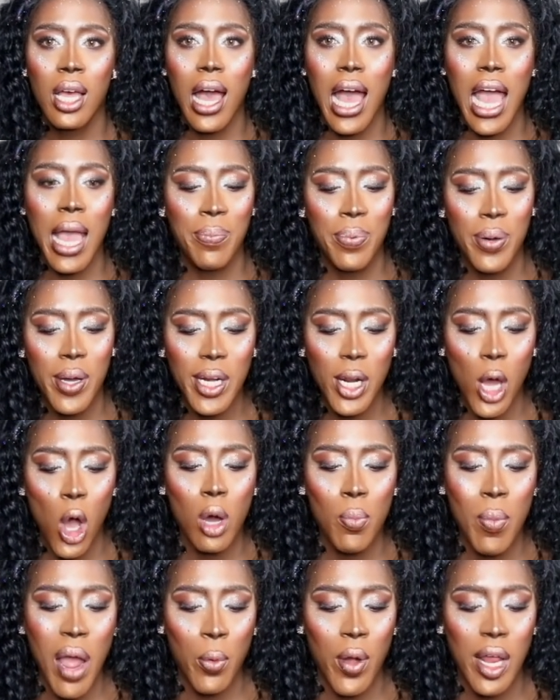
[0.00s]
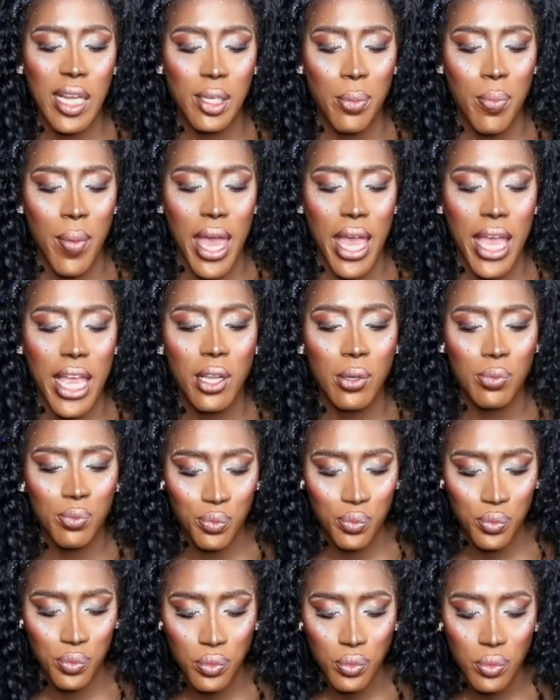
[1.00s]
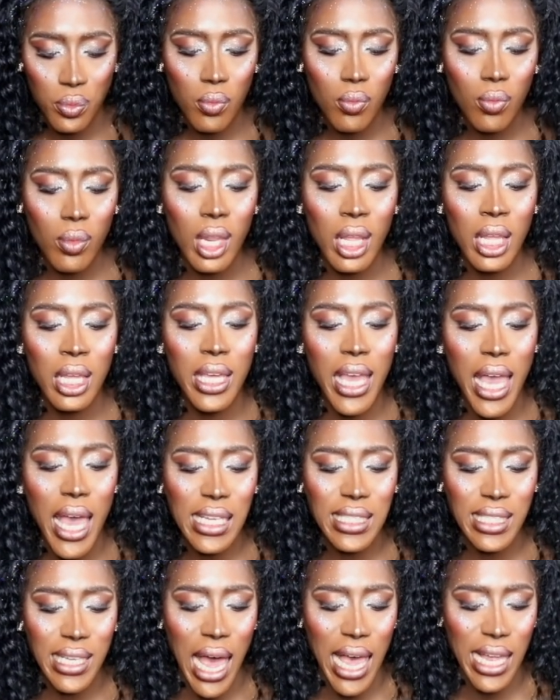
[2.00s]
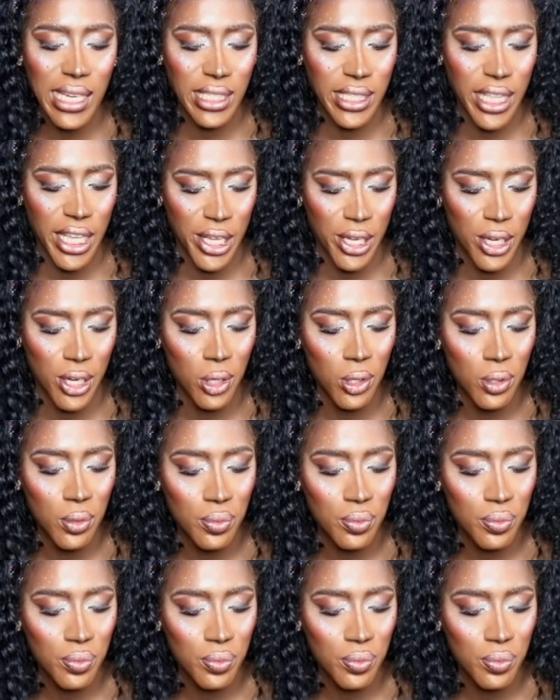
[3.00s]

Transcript: I put on my resume, yes, I still,